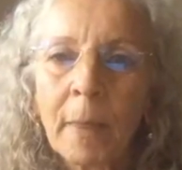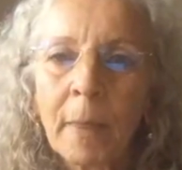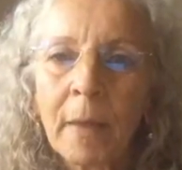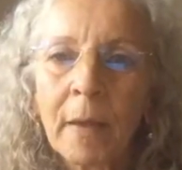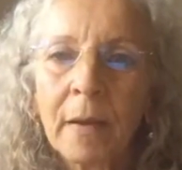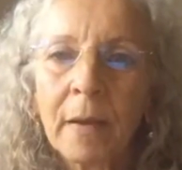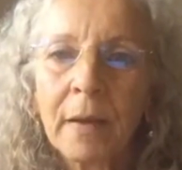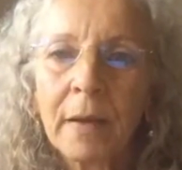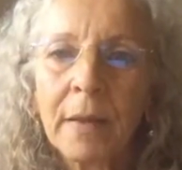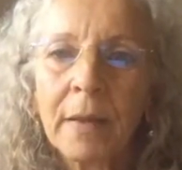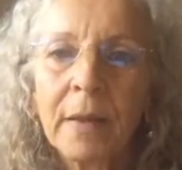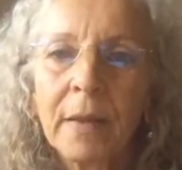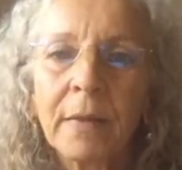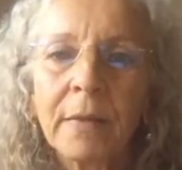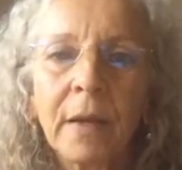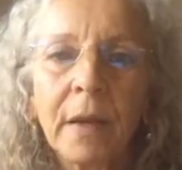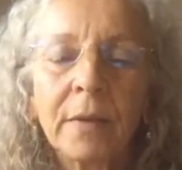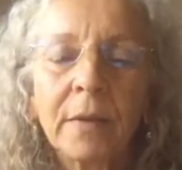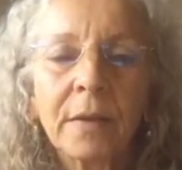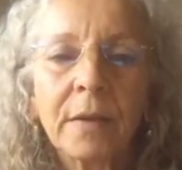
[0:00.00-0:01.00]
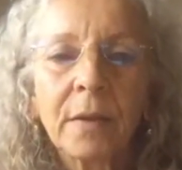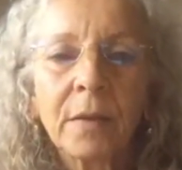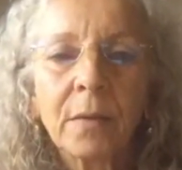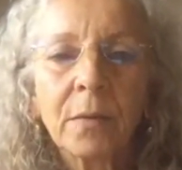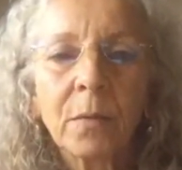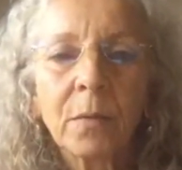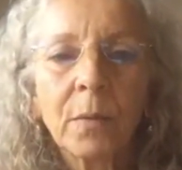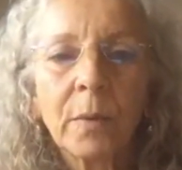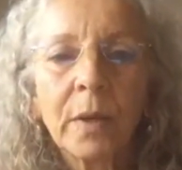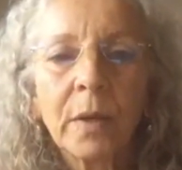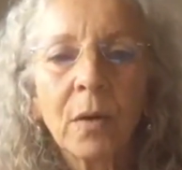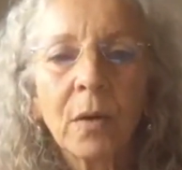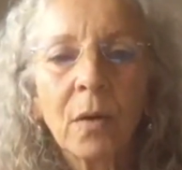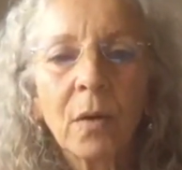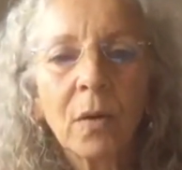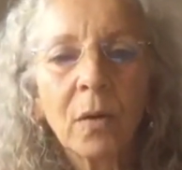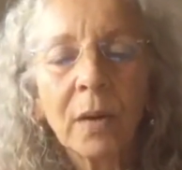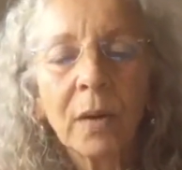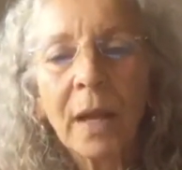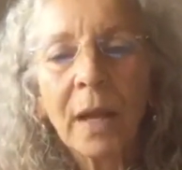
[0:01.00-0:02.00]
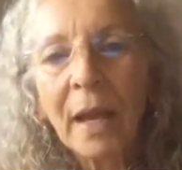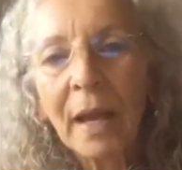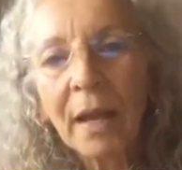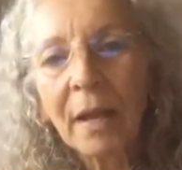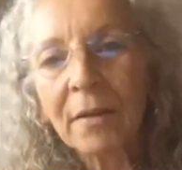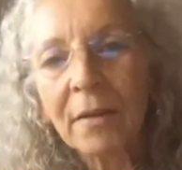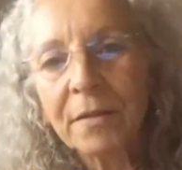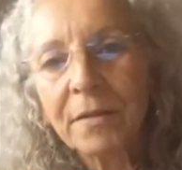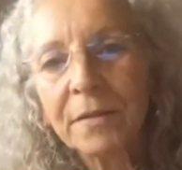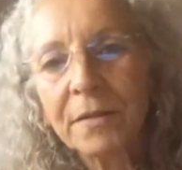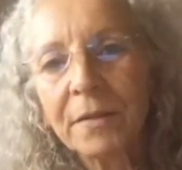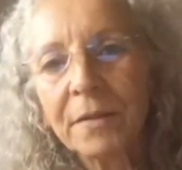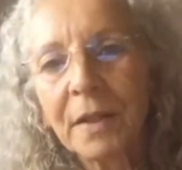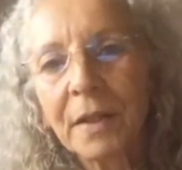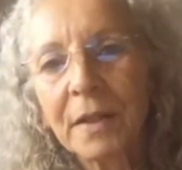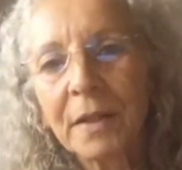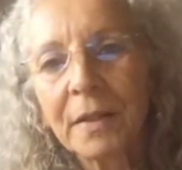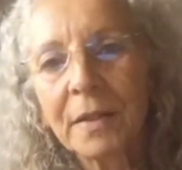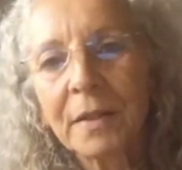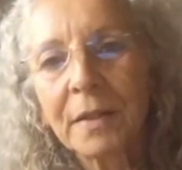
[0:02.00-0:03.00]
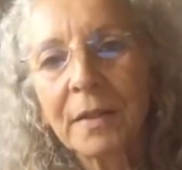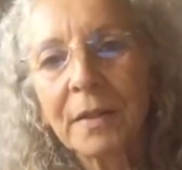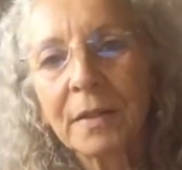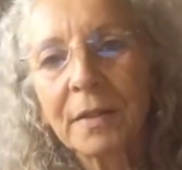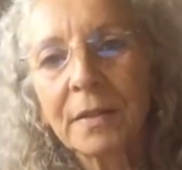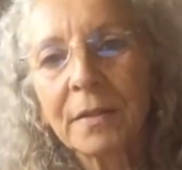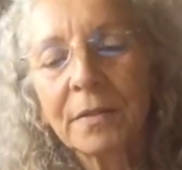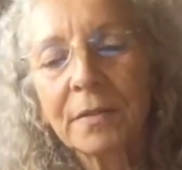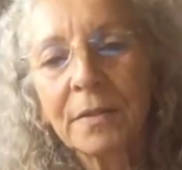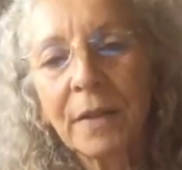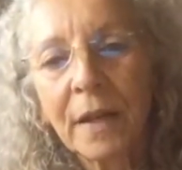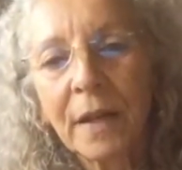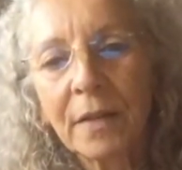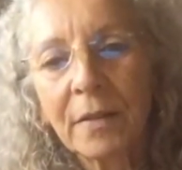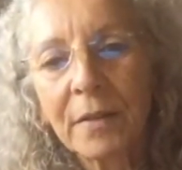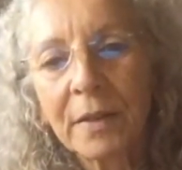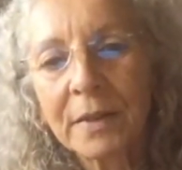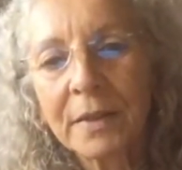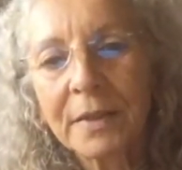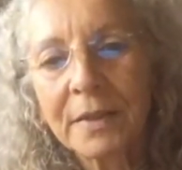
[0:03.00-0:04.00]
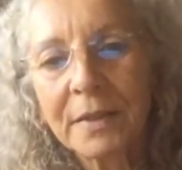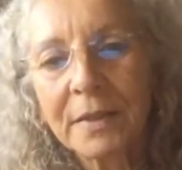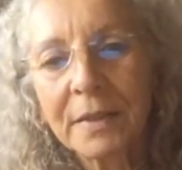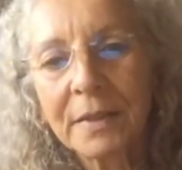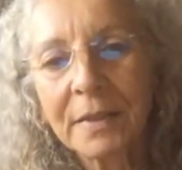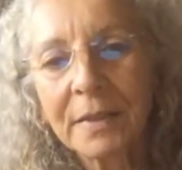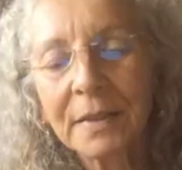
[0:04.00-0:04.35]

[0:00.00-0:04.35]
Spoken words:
I think that we all have virus.